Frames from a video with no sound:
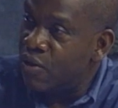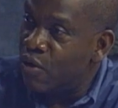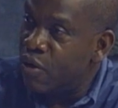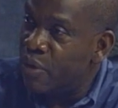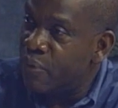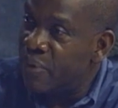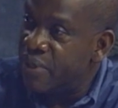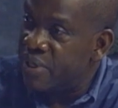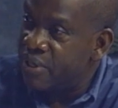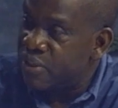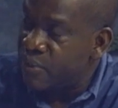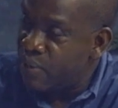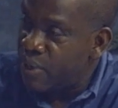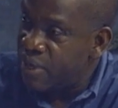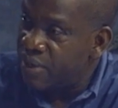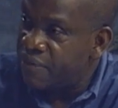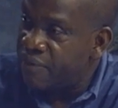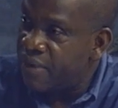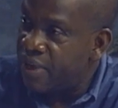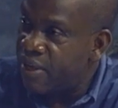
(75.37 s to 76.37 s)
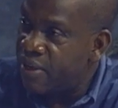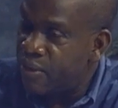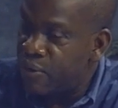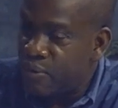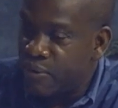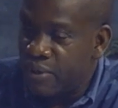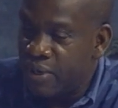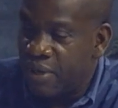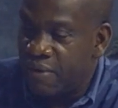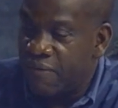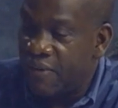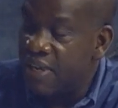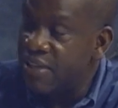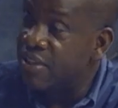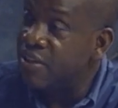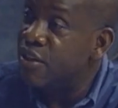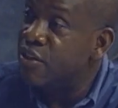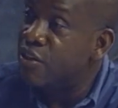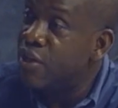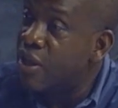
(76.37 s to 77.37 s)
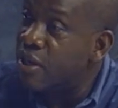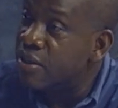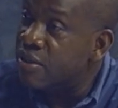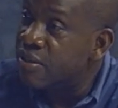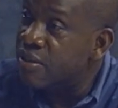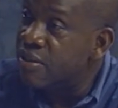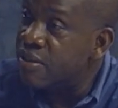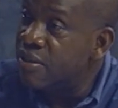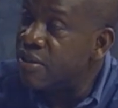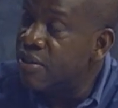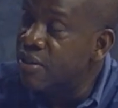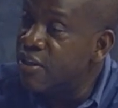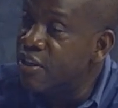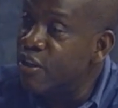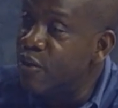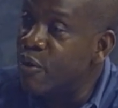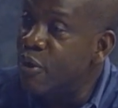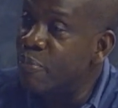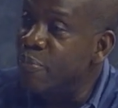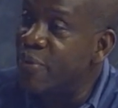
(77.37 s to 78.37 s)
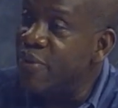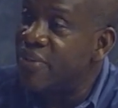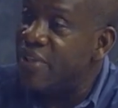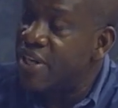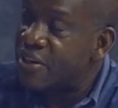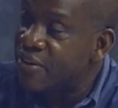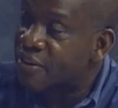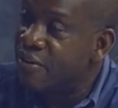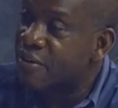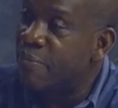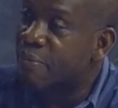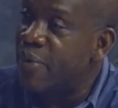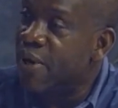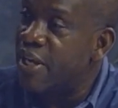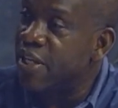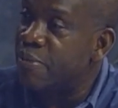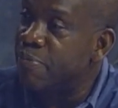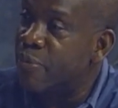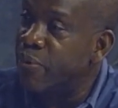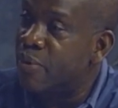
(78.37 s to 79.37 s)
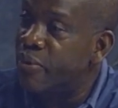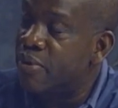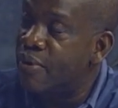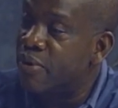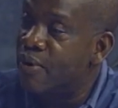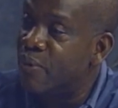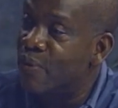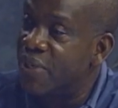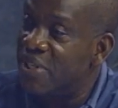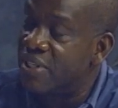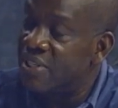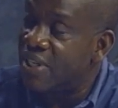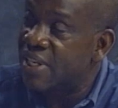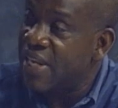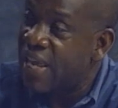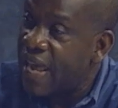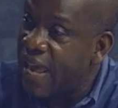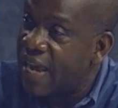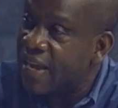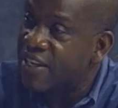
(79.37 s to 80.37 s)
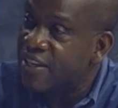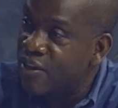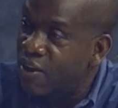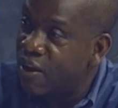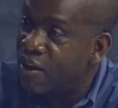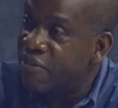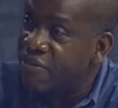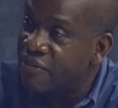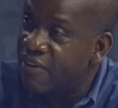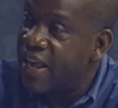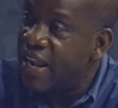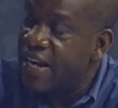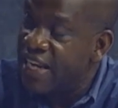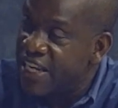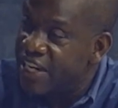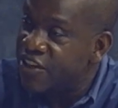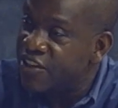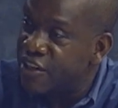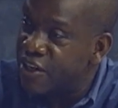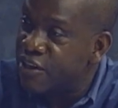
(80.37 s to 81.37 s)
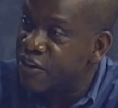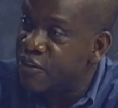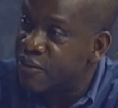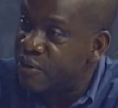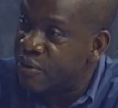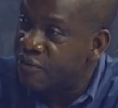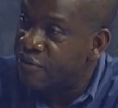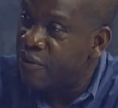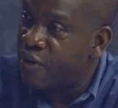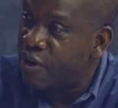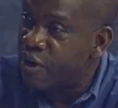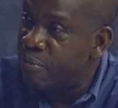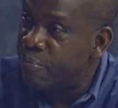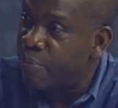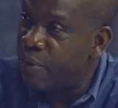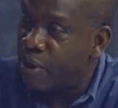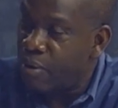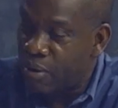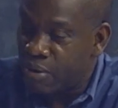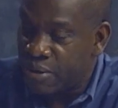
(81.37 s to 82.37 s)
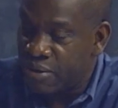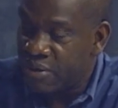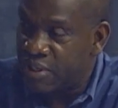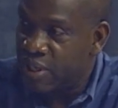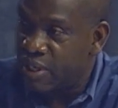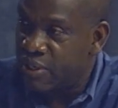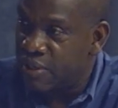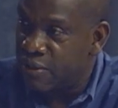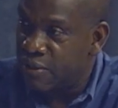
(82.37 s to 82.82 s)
The court will disqualify you if, as an adult, you're in possession of the passport, which is an act of allegiance to the foreign power state.